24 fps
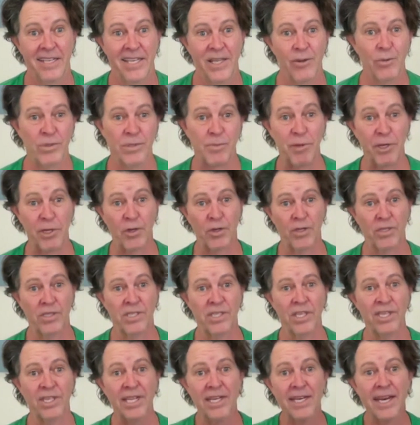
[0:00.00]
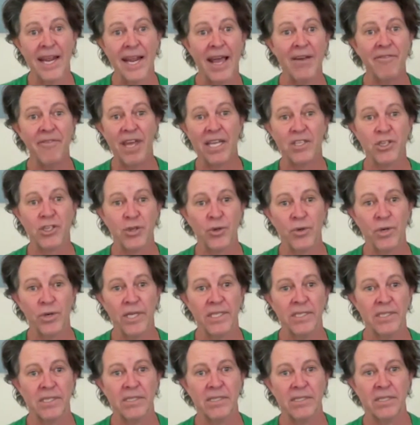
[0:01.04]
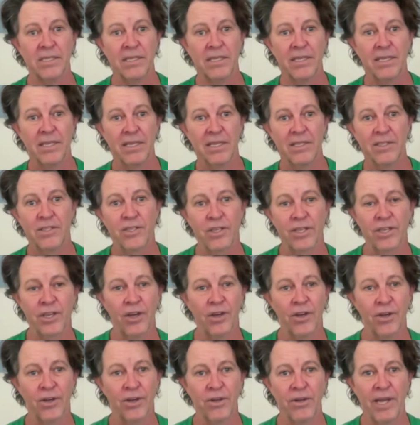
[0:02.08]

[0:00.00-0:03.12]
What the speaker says: It was because you didn't have that choice to go